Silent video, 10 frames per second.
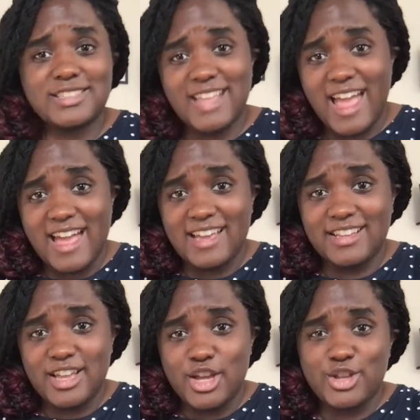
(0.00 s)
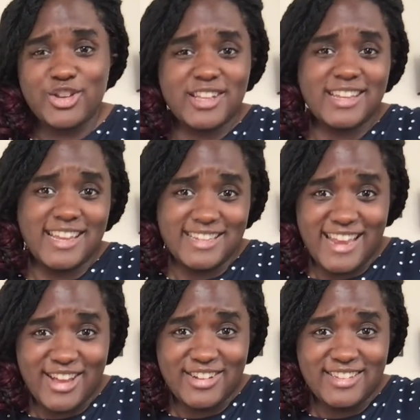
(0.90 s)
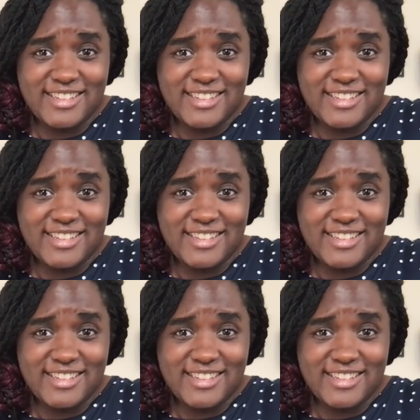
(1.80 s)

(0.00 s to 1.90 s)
zag, you're gonna get there.